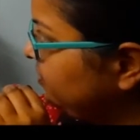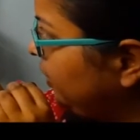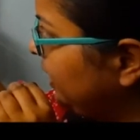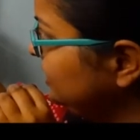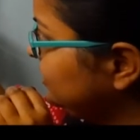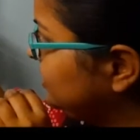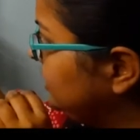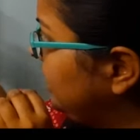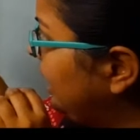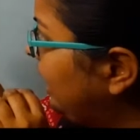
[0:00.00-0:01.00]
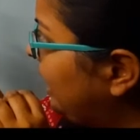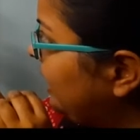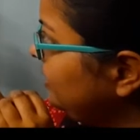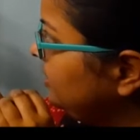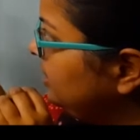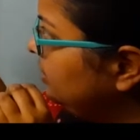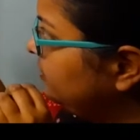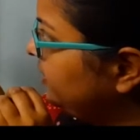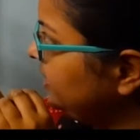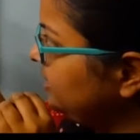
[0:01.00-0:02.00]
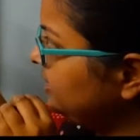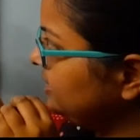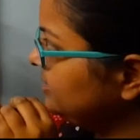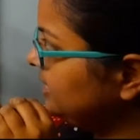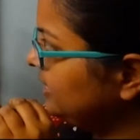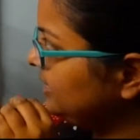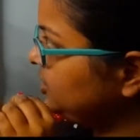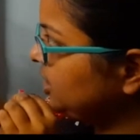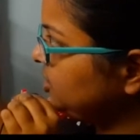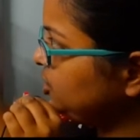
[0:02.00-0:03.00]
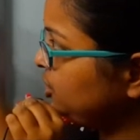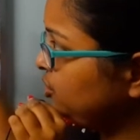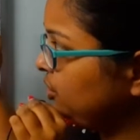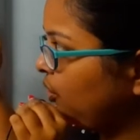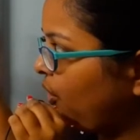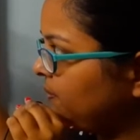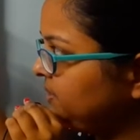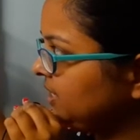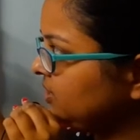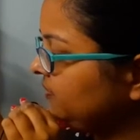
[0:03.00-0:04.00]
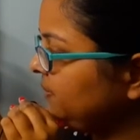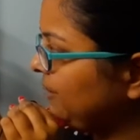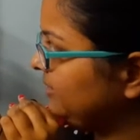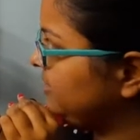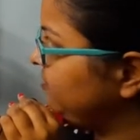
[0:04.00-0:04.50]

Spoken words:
voice, and when it is getting changed into the object of the passive